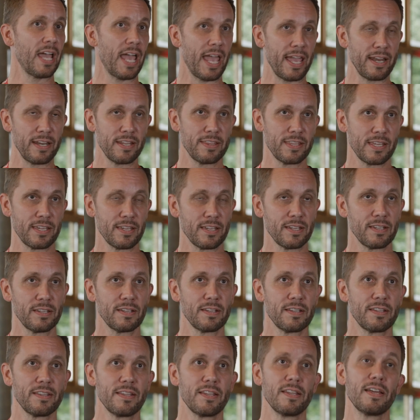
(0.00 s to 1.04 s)
anything
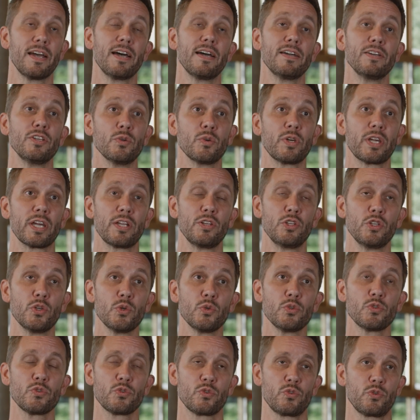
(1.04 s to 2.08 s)
you can
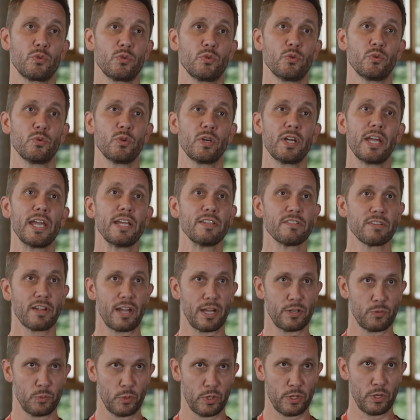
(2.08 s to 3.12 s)
use to
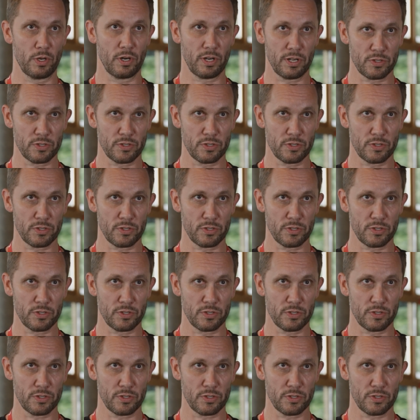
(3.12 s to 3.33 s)
interact with your